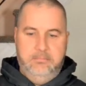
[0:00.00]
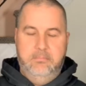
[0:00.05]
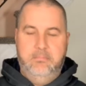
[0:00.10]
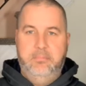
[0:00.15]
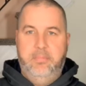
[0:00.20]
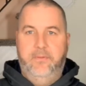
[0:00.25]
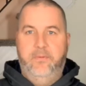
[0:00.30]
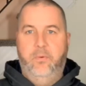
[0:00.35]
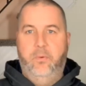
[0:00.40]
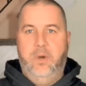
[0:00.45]

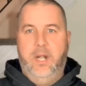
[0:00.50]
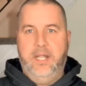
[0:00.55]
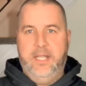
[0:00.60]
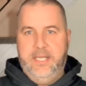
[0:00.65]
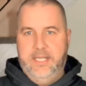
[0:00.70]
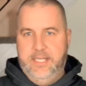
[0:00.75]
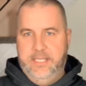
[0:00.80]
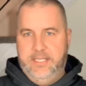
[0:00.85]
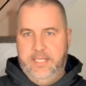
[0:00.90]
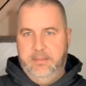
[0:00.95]
before I
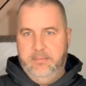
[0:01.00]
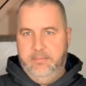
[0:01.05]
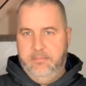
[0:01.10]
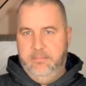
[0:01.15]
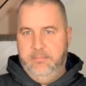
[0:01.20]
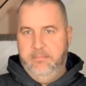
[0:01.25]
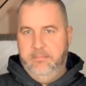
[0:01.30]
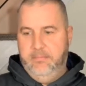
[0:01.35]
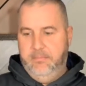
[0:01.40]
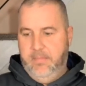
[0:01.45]
needed
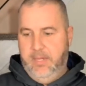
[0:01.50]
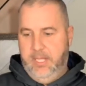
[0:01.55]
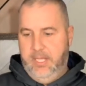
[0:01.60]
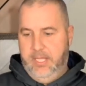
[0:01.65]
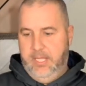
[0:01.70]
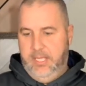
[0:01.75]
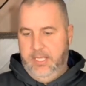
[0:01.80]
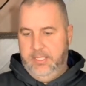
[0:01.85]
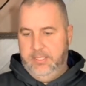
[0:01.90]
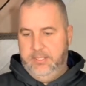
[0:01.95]
them
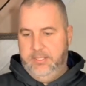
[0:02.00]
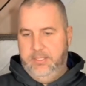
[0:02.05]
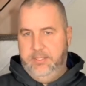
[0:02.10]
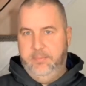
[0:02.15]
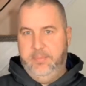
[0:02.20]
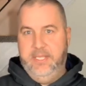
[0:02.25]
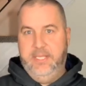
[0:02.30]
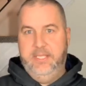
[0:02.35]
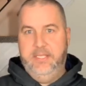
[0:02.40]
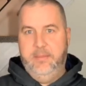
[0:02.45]
to
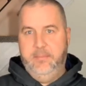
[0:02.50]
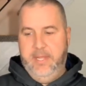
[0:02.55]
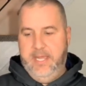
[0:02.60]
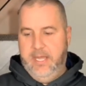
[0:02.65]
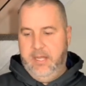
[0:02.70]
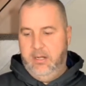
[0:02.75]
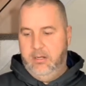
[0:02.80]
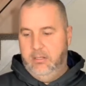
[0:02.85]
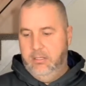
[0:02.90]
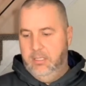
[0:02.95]
be in the
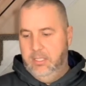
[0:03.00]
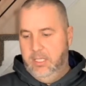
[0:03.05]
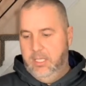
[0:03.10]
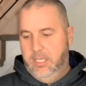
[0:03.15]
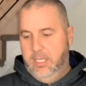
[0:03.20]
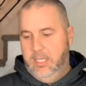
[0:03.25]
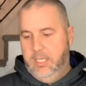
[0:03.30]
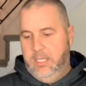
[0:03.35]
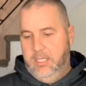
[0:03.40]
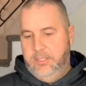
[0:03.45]
mail.
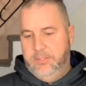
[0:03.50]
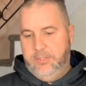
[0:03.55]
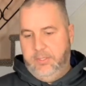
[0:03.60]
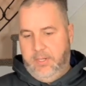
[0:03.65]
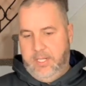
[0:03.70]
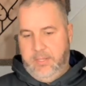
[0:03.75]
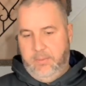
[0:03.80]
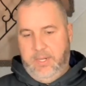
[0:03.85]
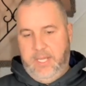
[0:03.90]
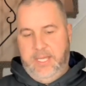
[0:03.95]
So
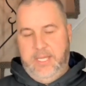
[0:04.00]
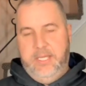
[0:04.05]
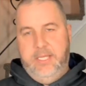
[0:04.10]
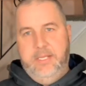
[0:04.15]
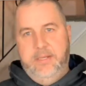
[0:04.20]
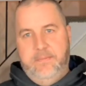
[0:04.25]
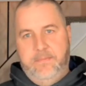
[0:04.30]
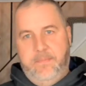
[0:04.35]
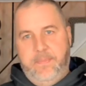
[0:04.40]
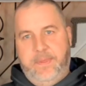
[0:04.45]
anyway,
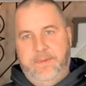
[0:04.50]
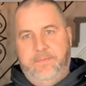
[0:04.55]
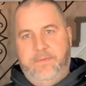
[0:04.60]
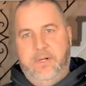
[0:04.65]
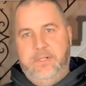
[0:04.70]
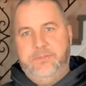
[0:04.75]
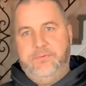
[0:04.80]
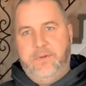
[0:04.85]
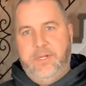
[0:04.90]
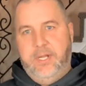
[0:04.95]
the
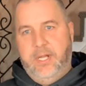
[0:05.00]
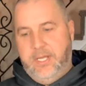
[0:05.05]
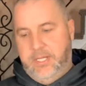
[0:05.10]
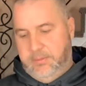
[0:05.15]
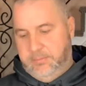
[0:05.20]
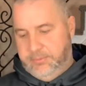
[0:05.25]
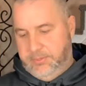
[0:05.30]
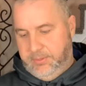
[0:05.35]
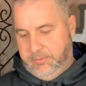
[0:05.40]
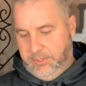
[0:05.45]
first 3
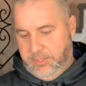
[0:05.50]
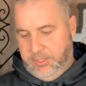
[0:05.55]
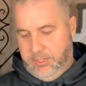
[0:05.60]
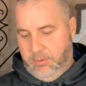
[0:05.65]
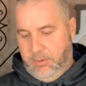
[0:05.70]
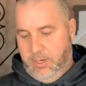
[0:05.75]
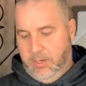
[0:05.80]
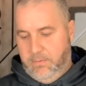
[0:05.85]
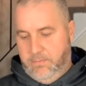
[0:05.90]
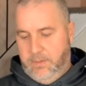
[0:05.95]
items I'm going to
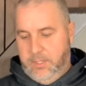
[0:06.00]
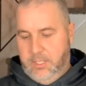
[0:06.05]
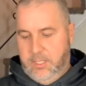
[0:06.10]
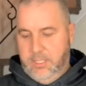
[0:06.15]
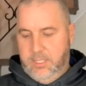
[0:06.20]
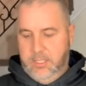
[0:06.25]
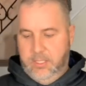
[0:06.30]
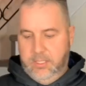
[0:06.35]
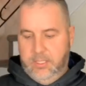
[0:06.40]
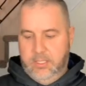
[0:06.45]
go
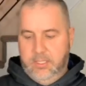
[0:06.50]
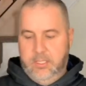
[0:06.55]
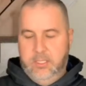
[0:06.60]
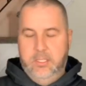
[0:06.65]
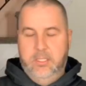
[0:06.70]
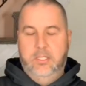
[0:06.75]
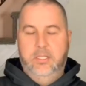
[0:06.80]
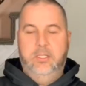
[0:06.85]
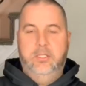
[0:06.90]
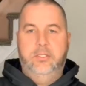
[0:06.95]
over.
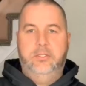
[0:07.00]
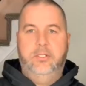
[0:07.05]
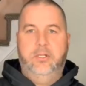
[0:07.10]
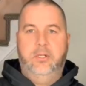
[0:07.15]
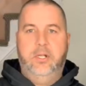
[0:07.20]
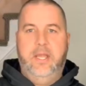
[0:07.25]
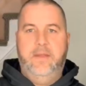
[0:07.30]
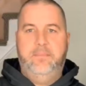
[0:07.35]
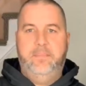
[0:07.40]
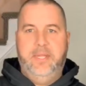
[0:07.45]
They're
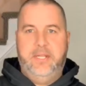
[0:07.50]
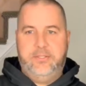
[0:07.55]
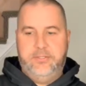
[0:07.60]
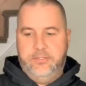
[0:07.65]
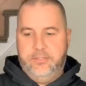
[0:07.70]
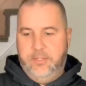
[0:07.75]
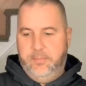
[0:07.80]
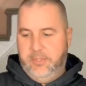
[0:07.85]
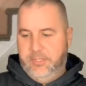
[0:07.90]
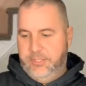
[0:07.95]
going to have
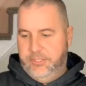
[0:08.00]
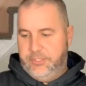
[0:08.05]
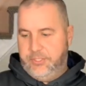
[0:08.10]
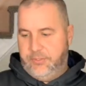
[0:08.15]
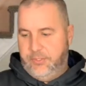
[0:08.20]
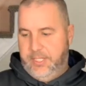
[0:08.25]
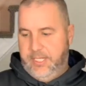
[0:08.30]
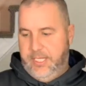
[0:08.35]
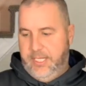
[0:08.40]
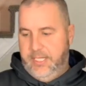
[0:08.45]
pictures up on the
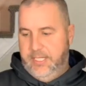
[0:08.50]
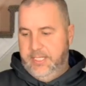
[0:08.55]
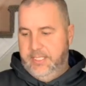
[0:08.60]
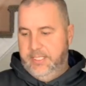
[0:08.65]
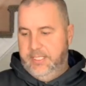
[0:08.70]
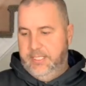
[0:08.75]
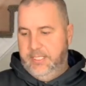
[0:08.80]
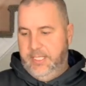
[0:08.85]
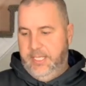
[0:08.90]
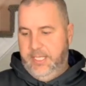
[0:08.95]
screen,
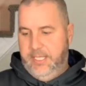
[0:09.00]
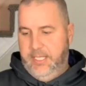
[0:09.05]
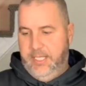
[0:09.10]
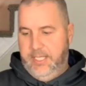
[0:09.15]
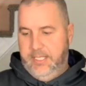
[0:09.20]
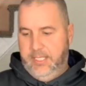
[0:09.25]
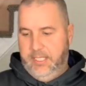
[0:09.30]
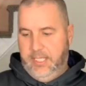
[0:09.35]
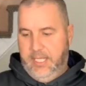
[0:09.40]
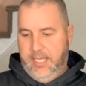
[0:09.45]
and
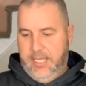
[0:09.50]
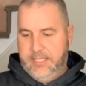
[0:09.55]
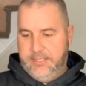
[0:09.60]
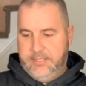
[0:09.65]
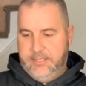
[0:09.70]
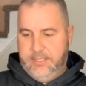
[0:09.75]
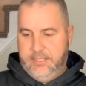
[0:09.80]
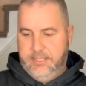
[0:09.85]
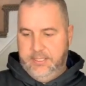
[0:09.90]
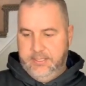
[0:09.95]
then the
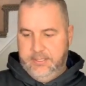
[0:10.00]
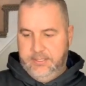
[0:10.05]
last